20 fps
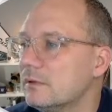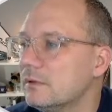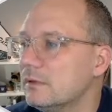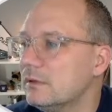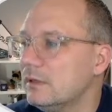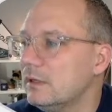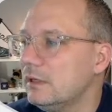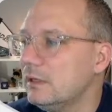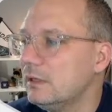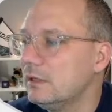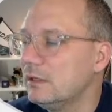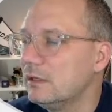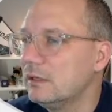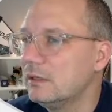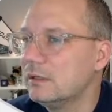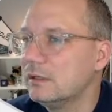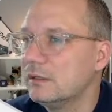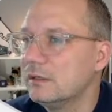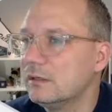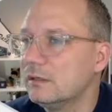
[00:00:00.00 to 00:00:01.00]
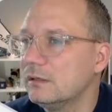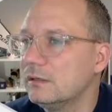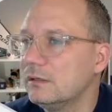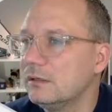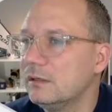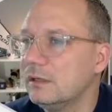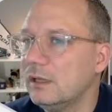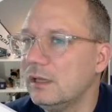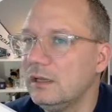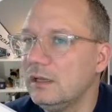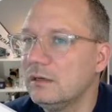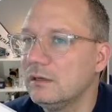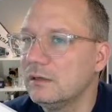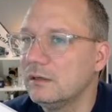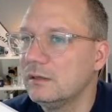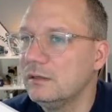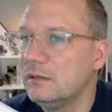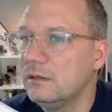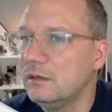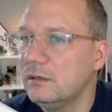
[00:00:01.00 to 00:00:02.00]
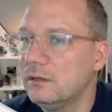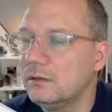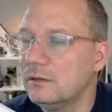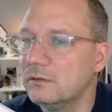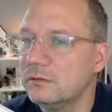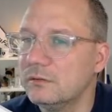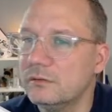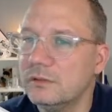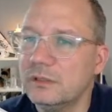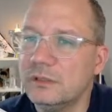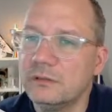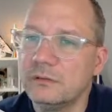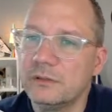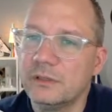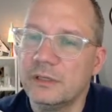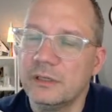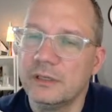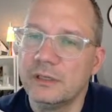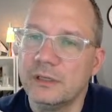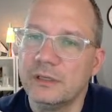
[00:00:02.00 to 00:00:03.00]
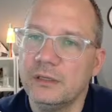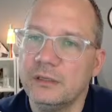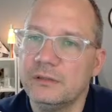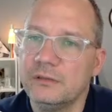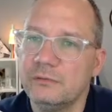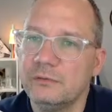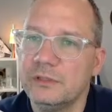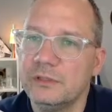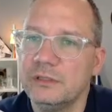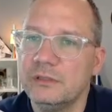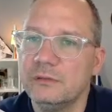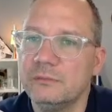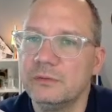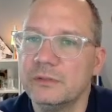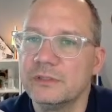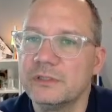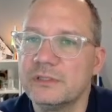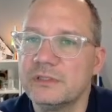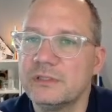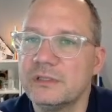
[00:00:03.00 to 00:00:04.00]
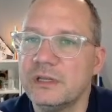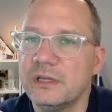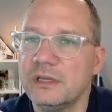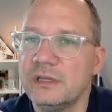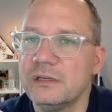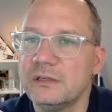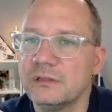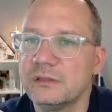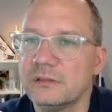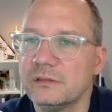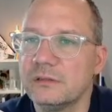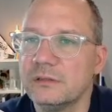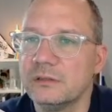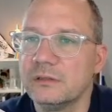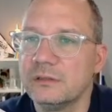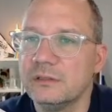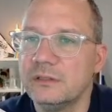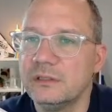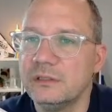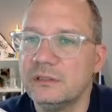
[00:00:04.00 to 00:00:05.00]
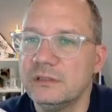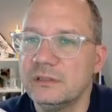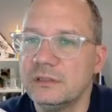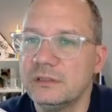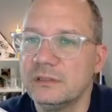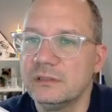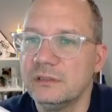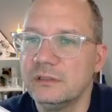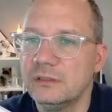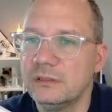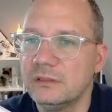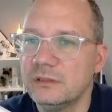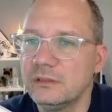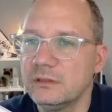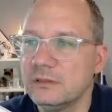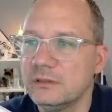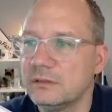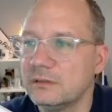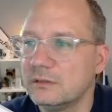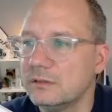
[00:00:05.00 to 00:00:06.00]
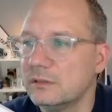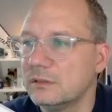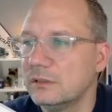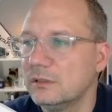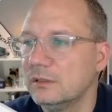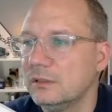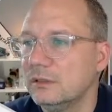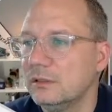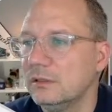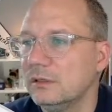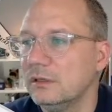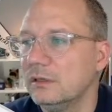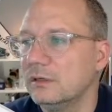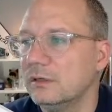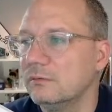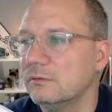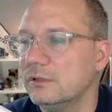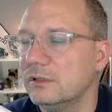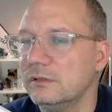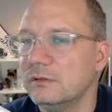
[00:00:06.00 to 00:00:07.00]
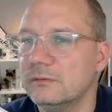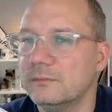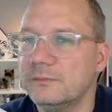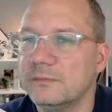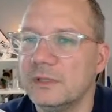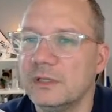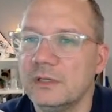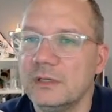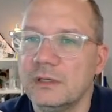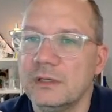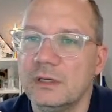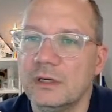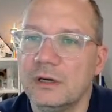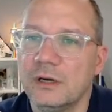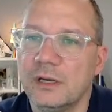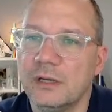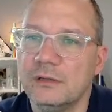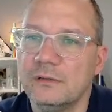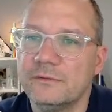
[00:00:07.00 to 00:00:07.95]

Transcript: And 8 unknown. Okay. Do we need to put state on detail here? Yeah, we do. All right.